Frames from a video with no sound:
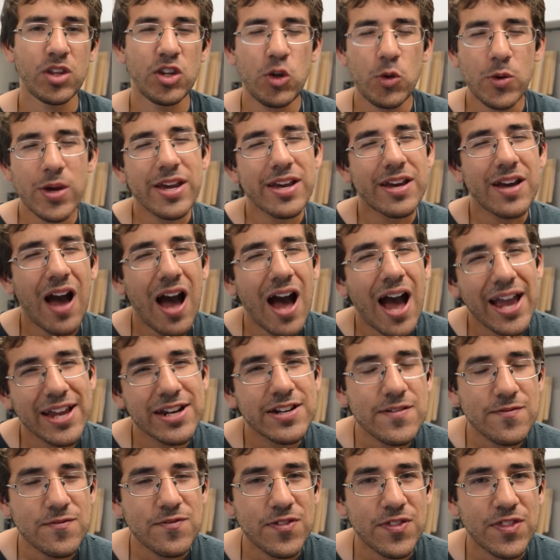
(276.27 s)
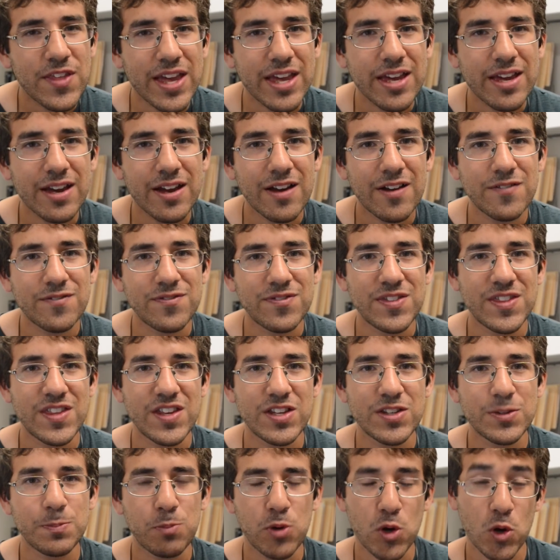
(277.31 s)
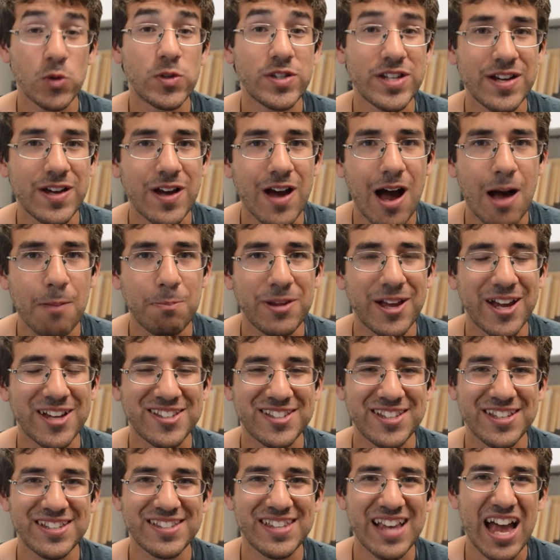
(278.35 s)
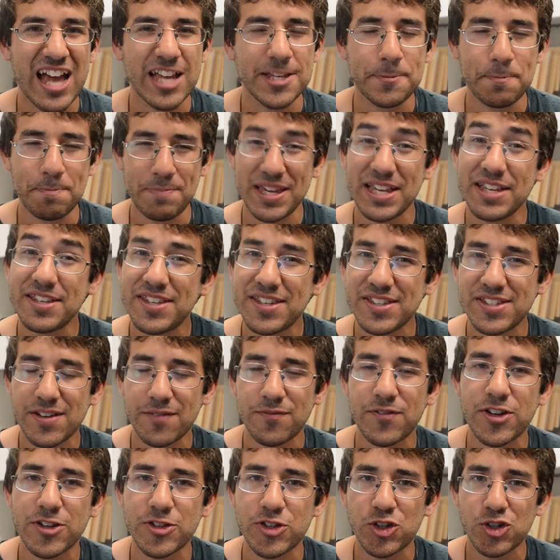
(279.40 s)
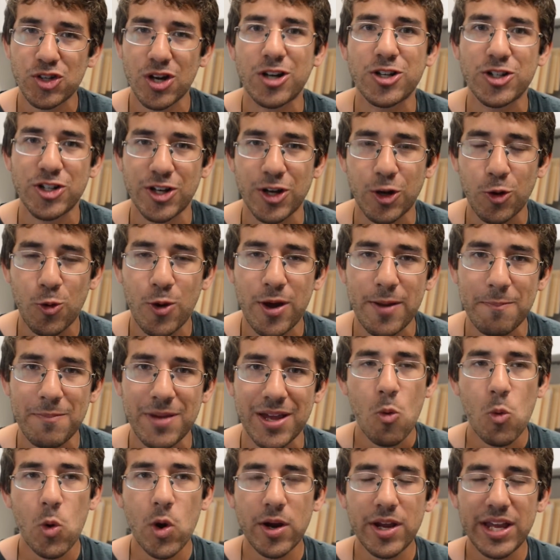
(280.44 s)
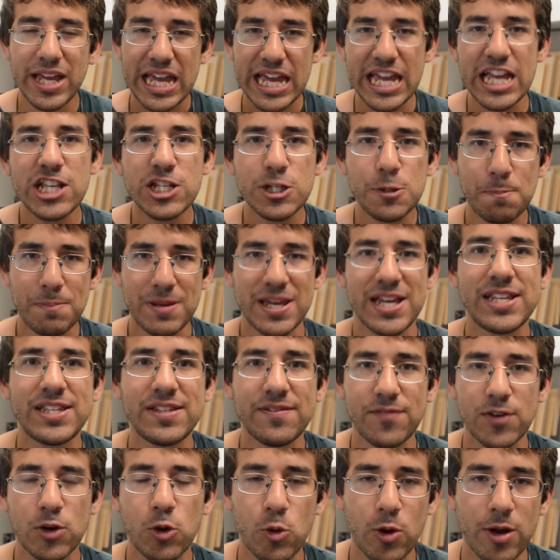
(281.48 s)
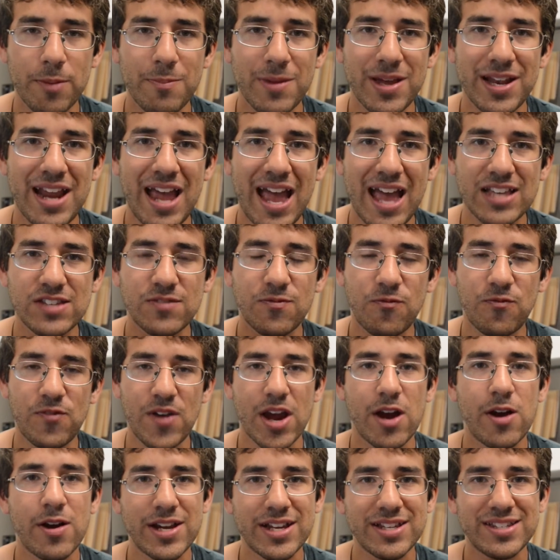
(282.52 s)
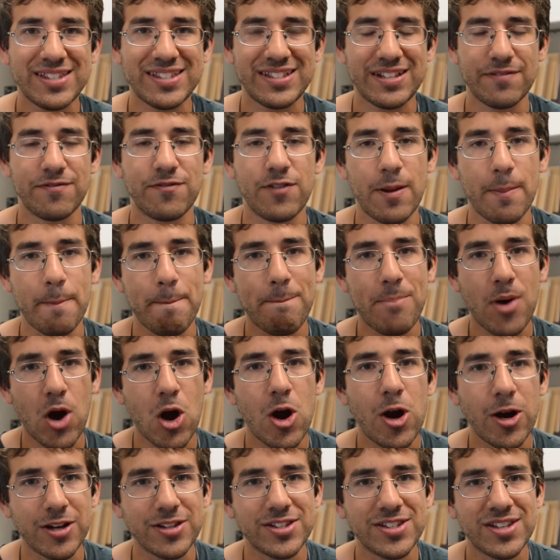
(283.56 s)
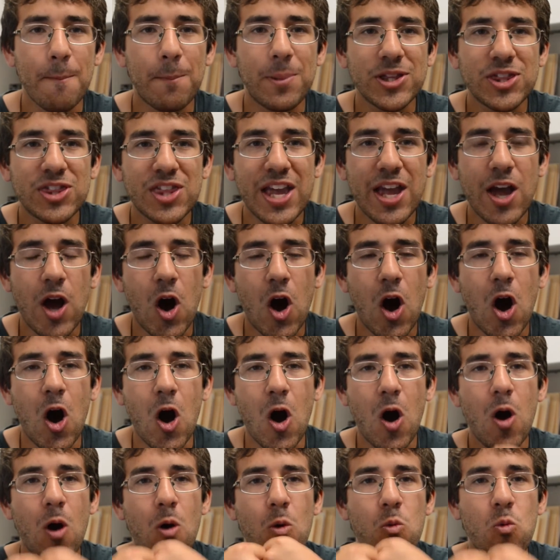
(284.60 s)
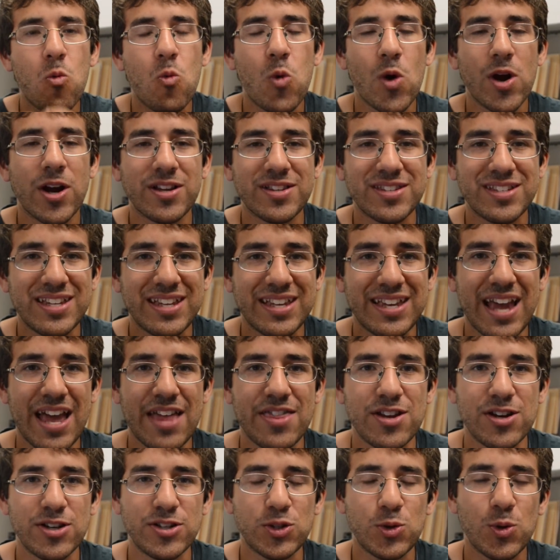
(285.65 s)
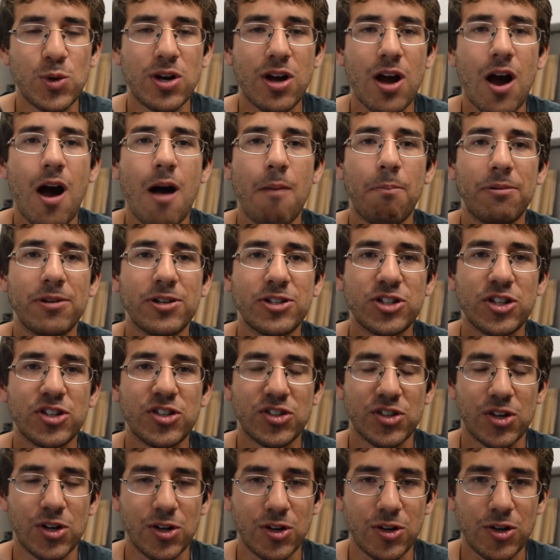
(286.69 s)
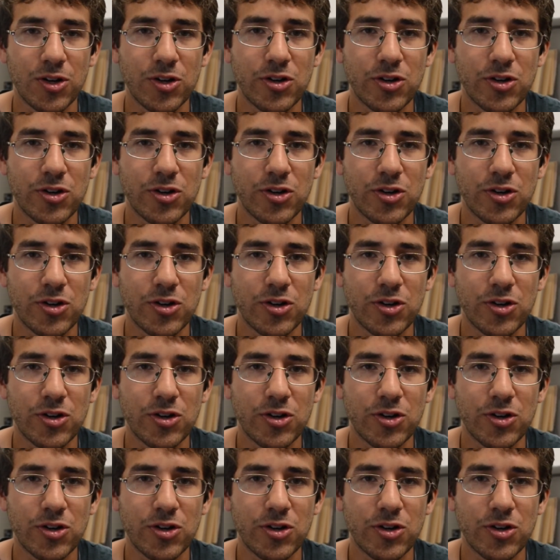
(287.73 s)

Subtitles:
You can kind of think of these protein complexes as pieces of construction equipment, where each piece of equipment has various different parts, but they all work together to accomplish a certain